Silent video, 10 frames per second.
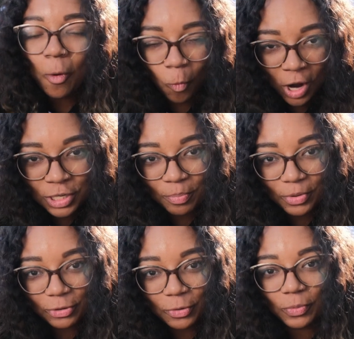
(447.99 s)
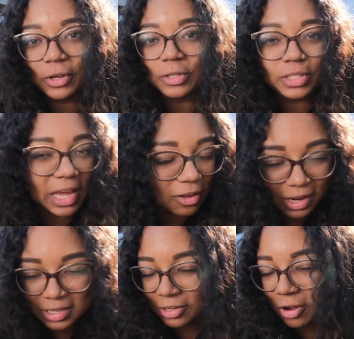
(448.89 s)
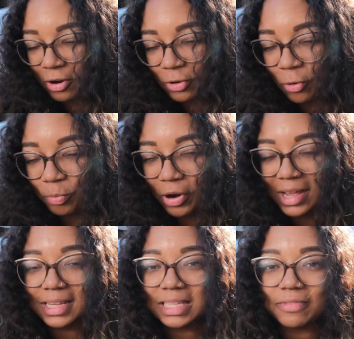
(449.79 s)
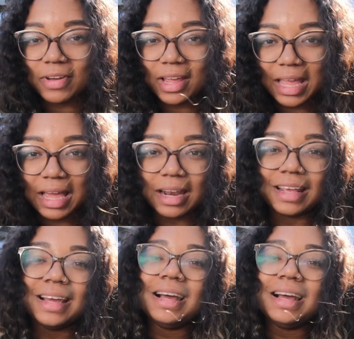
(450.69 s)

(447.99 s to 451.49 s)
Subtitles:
watch him build the wheels, take you guys along on the whole process if I can.